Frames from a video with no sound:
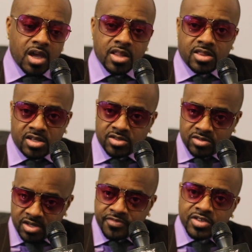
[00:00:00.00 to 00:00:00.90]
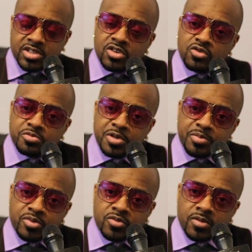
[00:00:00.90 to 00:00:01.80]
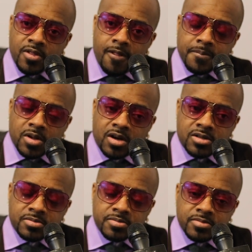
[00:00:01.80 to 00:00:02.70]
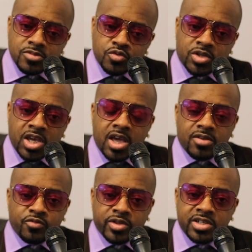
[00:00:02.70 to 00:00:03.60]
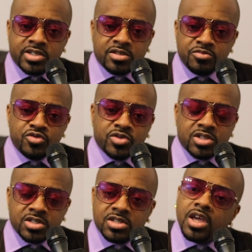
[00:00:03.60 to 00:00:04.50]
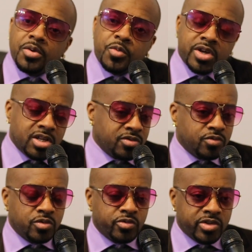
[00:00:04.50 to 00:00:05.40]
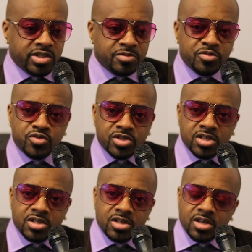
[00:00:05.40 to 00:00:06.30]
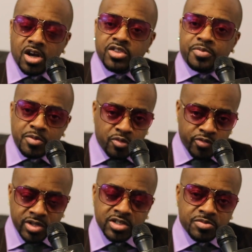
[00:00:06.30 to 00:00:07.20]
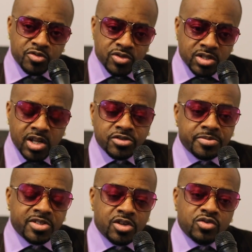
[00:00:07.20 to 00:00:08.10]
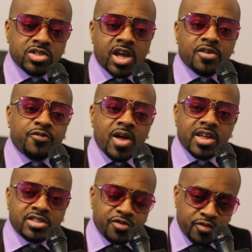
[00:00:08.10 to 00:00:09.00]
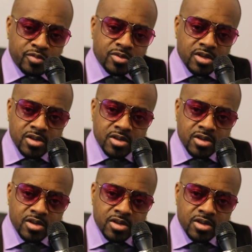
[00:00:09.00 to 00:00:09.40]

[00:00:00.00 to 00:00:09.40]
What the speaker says: and then give it to those people. You can't release the music the same way that we release music. Other people release music, and that's what I'm saying. You just got to find different